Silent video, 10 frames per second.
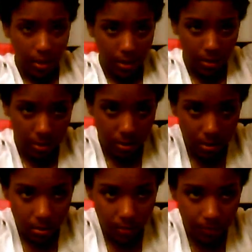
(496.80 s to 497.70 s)
the
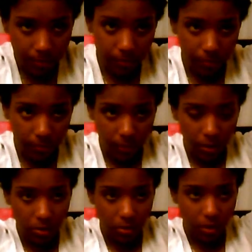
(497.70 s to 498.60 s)
ends,
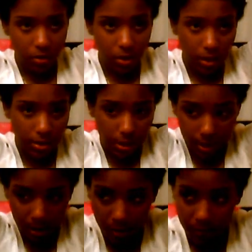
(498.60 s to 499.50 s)
so I try to